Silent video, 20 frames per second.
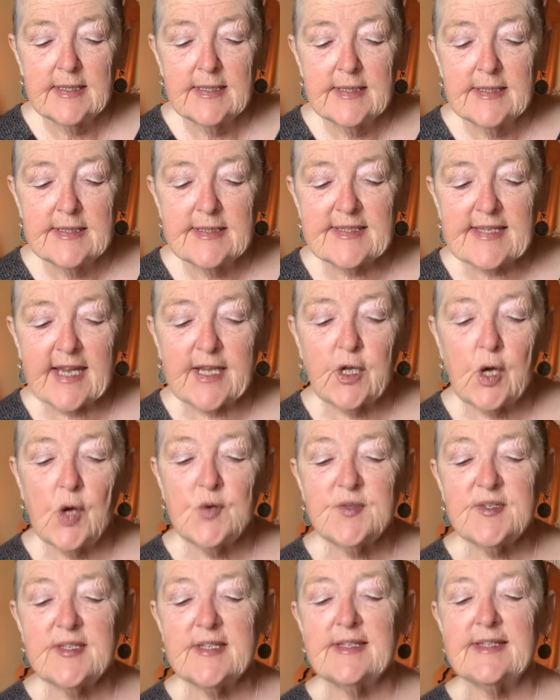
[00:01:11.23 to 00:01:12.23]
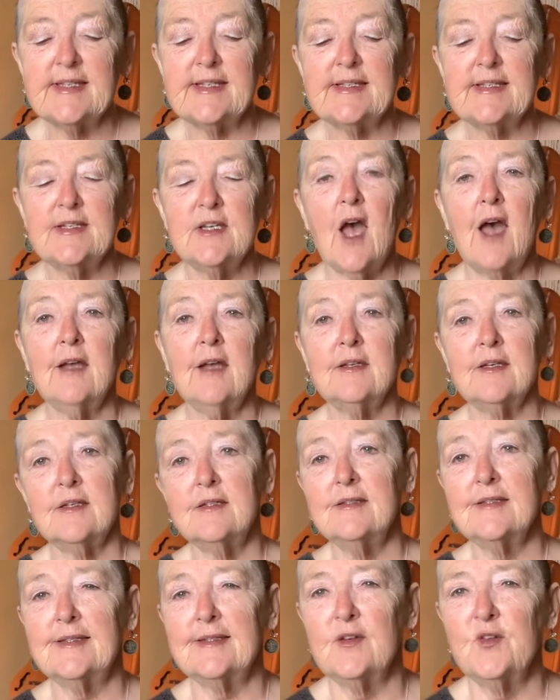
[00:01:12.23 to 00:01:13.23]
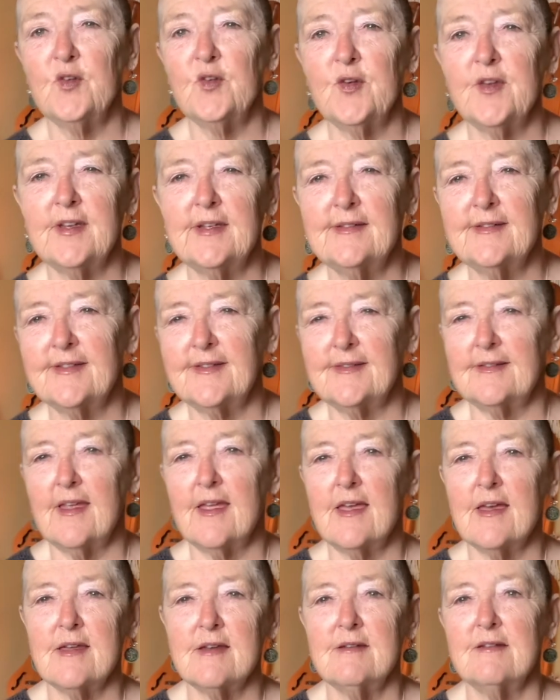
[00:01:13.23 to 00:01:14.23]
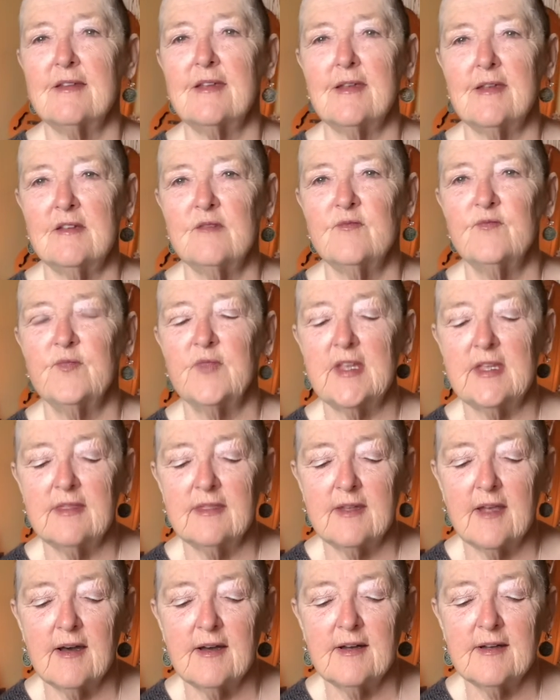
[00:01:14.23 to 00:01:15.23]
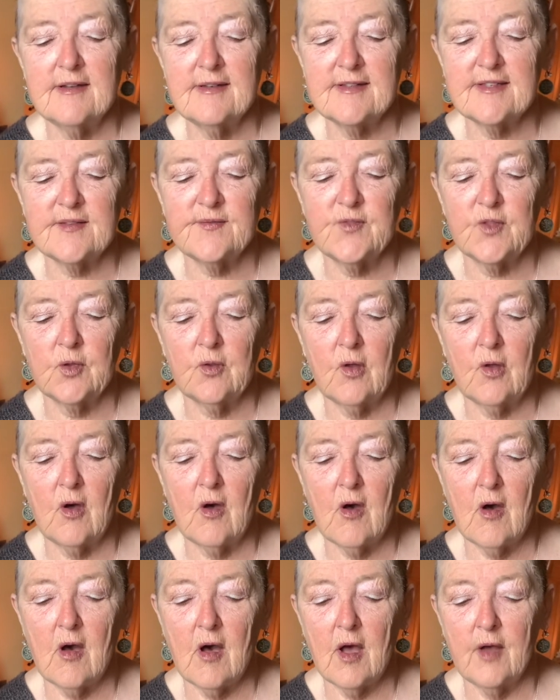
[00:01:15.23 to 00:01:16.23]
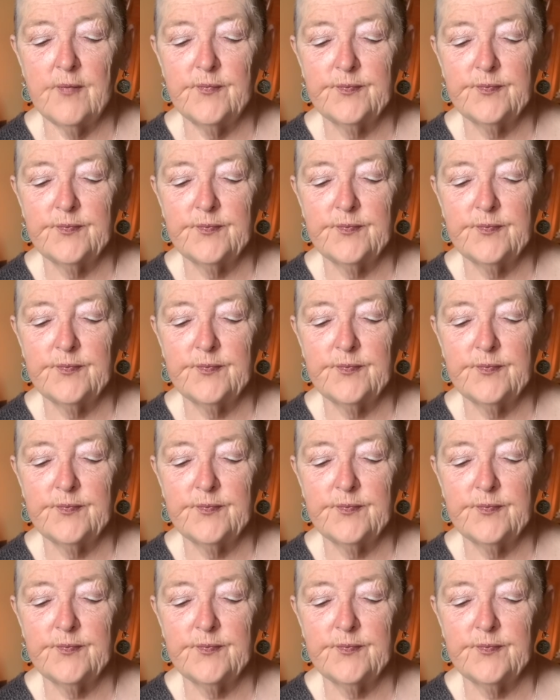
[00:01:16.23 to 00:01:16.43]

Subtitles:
Psychosis is not considered insanity in the eyes of the law.